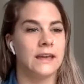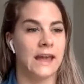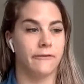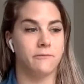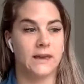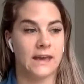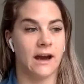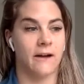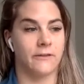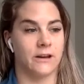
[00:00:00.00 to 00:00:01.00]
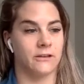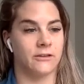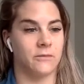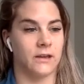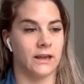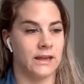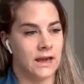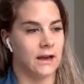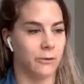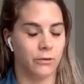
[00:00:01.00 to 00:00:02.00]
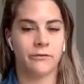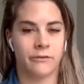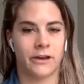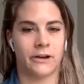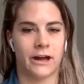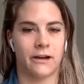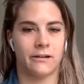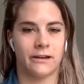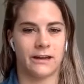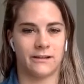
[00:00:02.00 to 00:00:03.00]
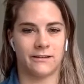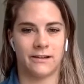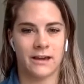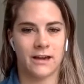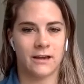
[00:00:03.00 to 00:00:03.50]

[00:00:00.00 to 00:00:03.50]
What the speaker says: gave me confidence to be like, yeah, I will figure it out and